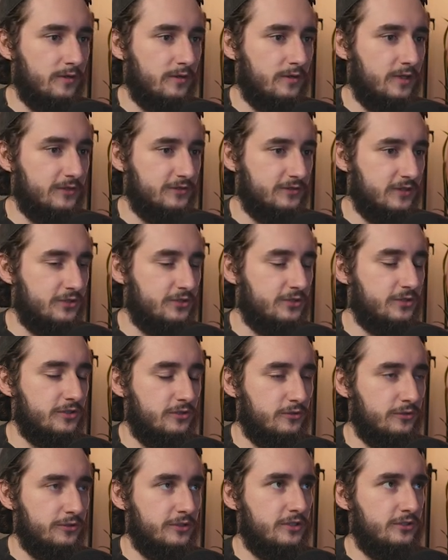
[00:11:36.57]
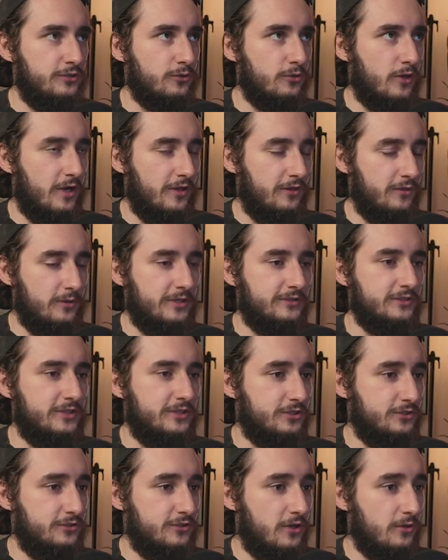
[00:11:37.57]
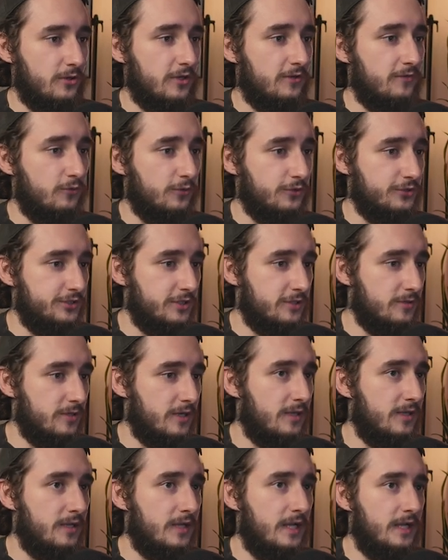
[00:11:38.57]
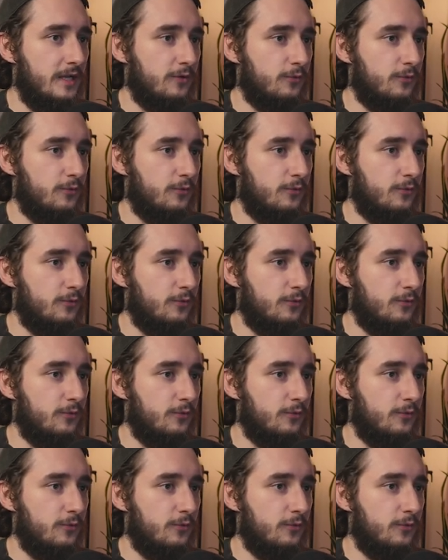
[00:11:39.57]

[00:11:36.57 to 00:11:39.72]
essentially you'll need your authorization token for Jira,